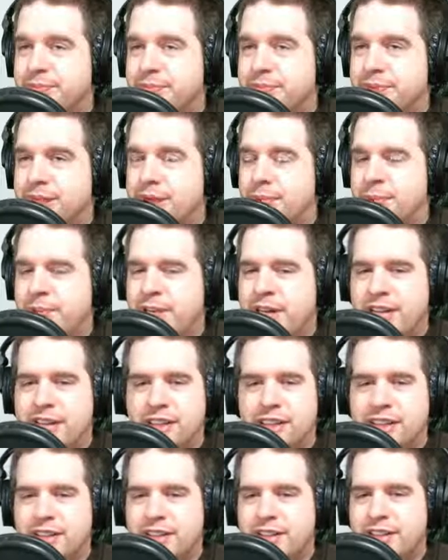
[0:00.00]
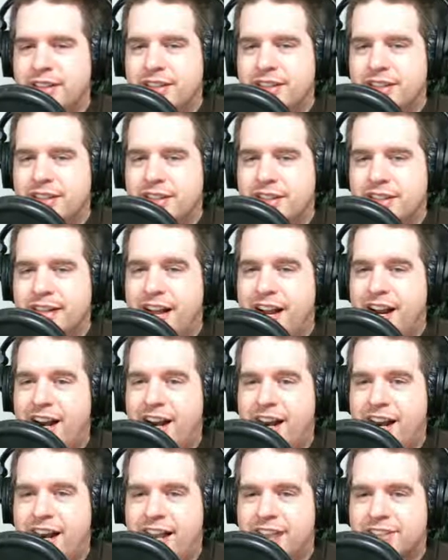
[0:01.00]
but yeah,
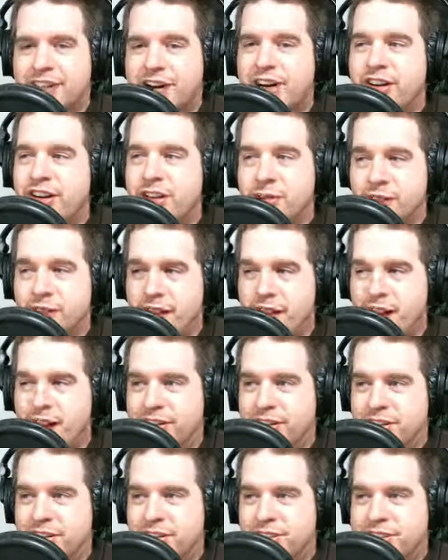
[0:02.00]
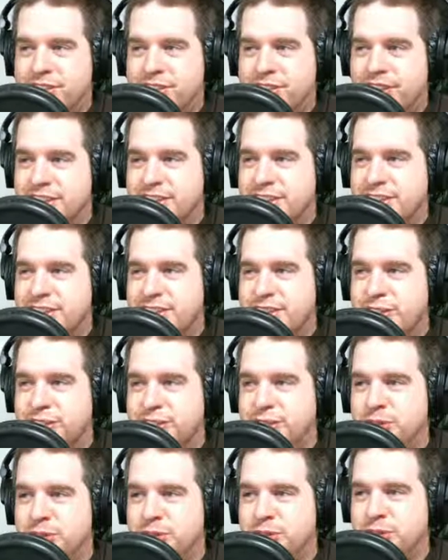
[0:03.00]
I started a new account just
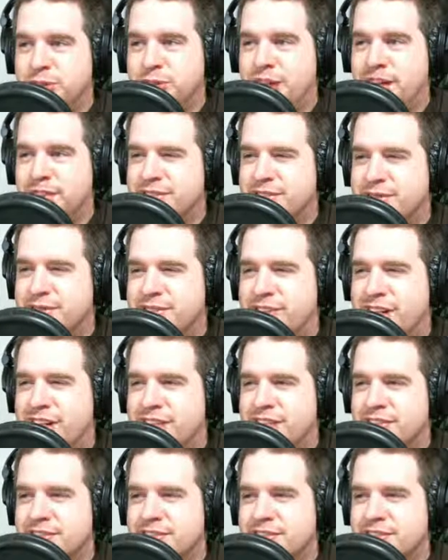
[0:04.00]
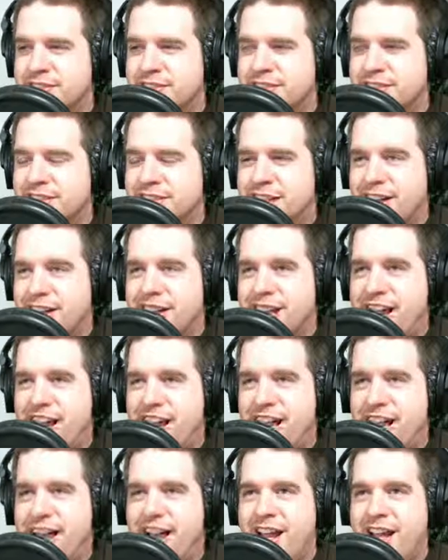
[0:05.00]
to have some fun,
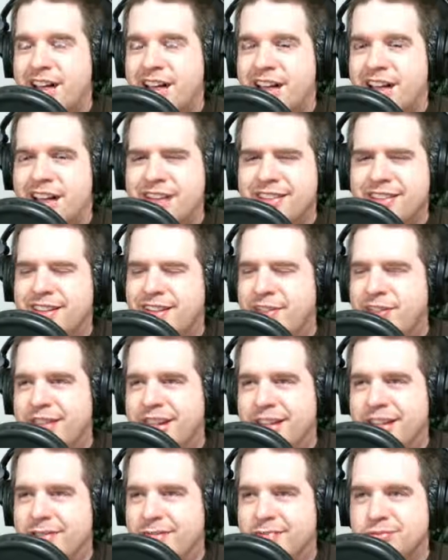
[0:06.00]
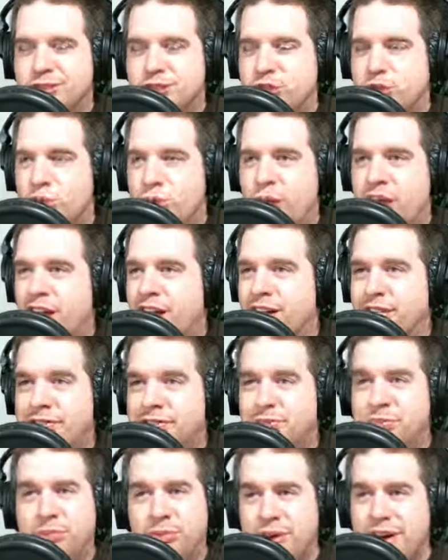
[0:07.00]
and I got to level like 12
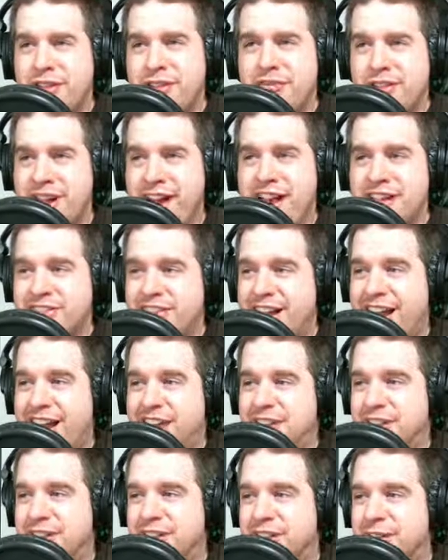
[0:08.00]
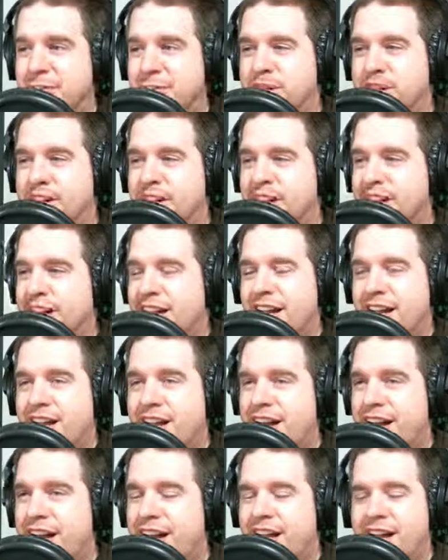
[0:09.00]
pretty fast actually. But
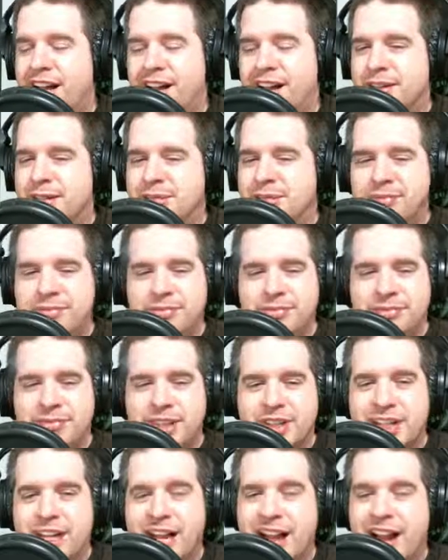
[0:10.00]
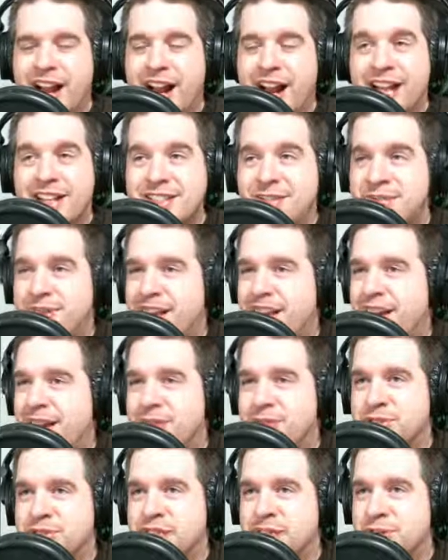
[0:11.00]
God, I had some
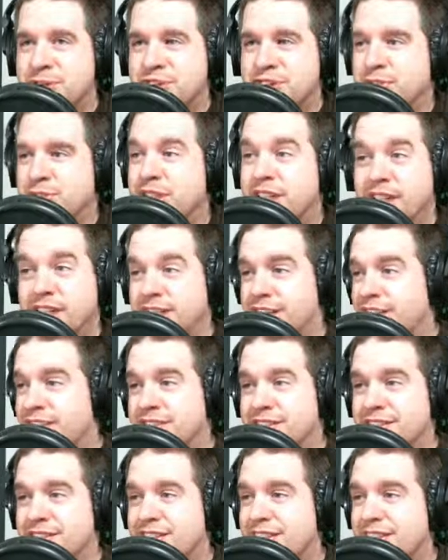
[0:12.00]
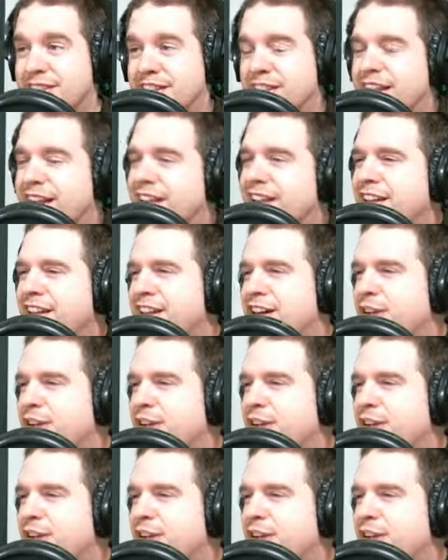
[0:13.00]
games. It was just ridiculous. Like when